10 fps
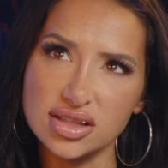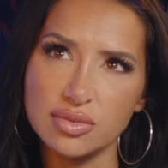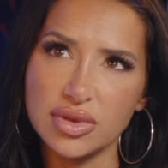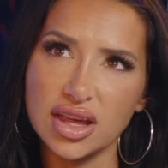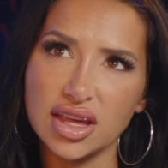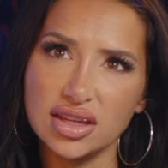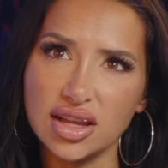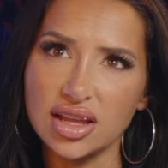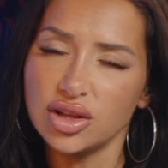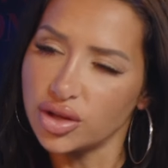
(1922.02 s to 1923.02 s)
something and
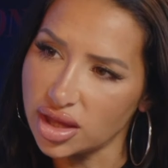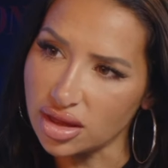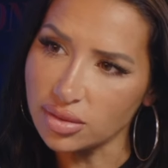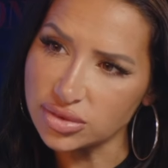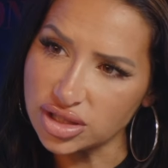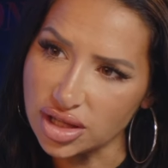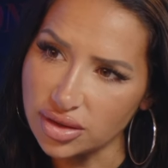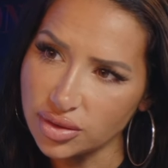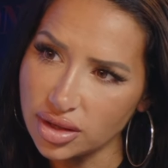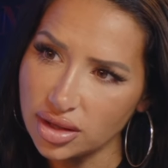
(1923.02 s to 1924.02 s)
like looking up to
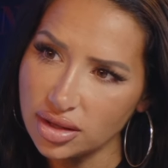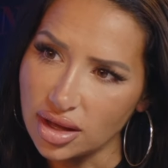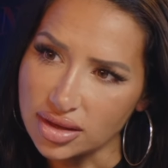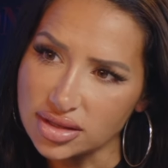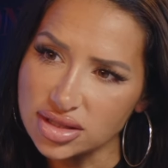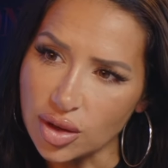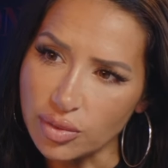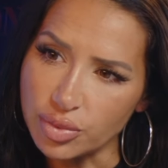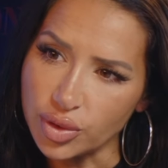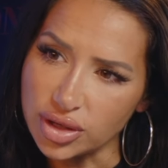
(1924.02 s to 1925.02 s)
you. Yeah. I think that's so
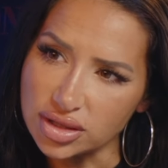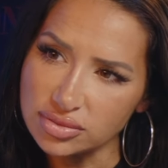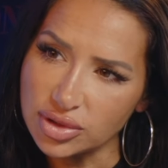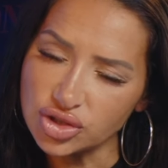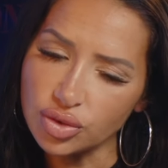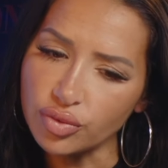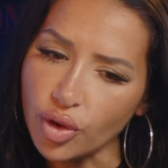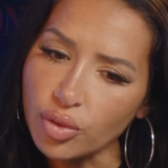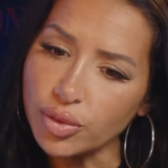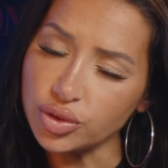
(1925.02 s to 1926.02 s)
important because you're a
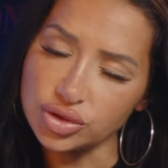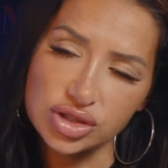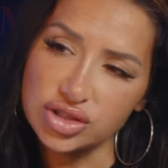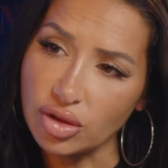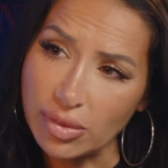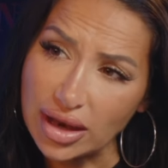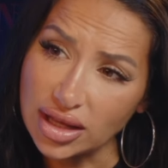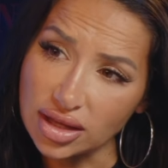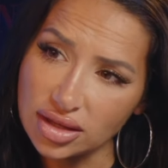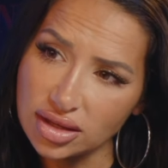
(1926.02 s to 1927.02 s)
role model to so
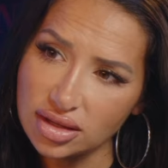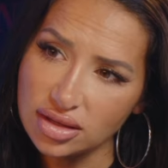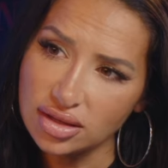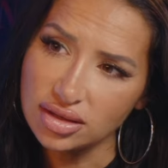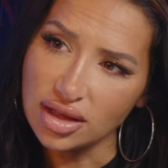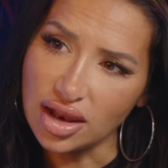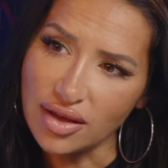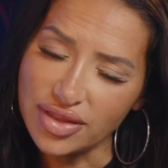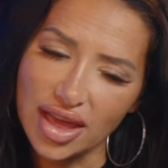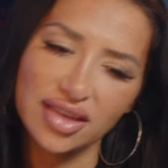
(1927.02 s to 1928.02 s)
many. Yeah, yeah, yeah. I
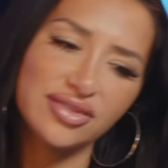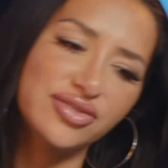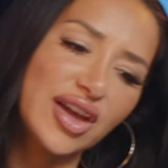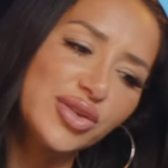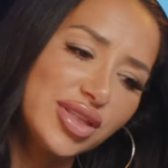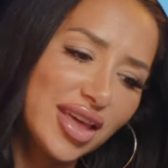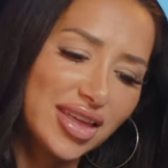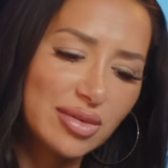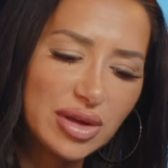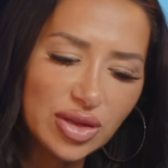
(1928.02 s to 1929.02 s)
love that. Final
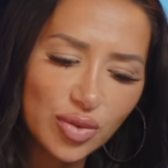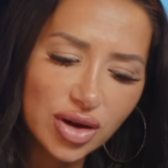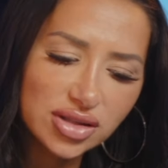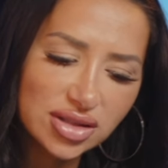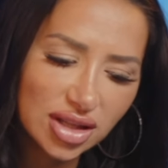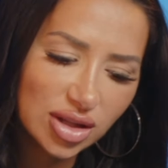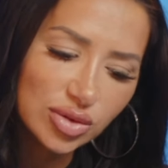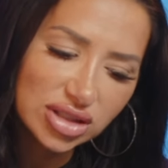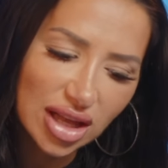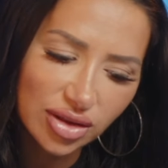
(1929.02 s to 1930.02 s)
thing, give me the words yes. that you
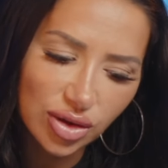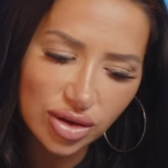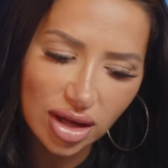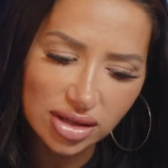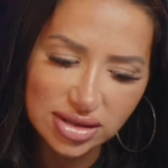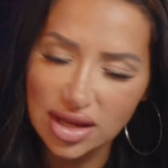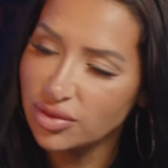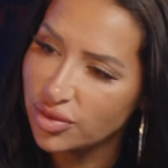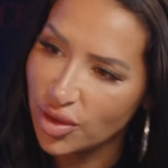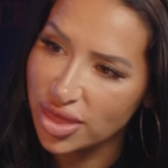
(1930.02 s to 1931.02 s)
would tell your younger
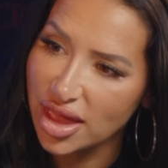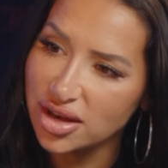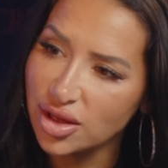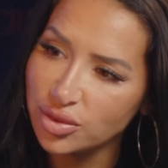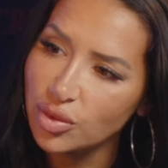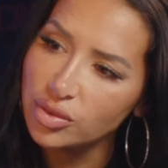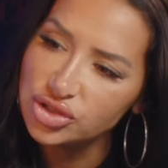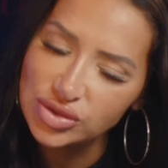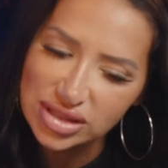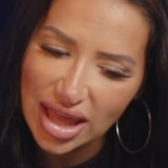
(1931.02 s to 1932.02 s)
self on that note. What
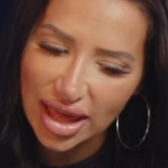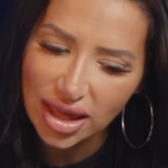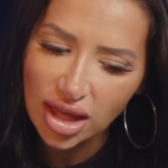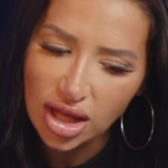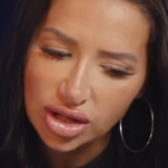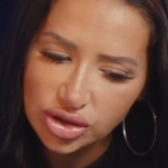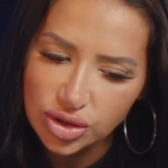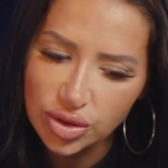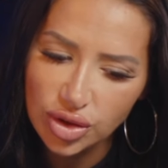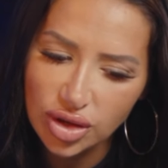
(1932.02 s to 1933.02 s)
would you say
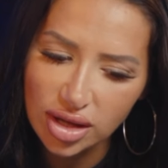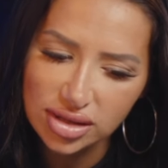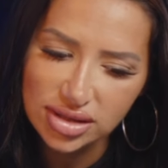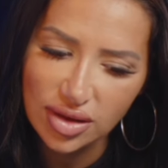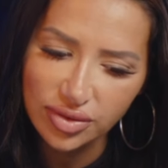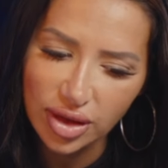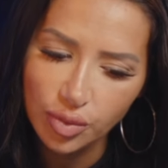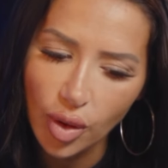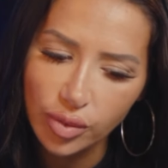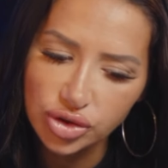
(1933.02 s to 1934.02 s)
to your younger self? Like,
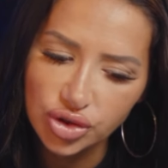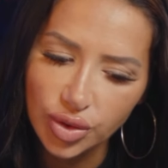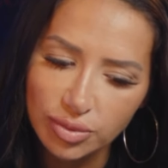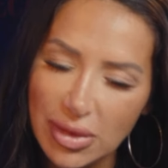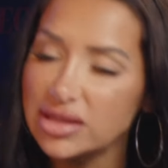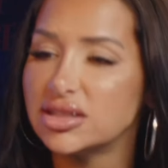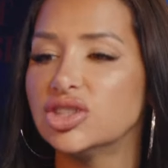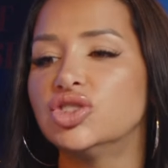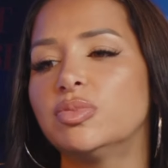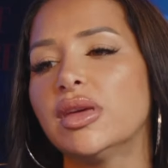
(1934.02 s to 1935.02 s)
what would your
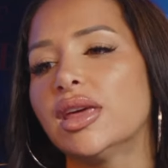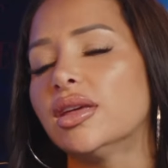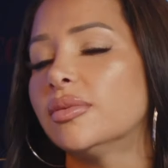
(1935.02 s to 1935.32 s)
message be?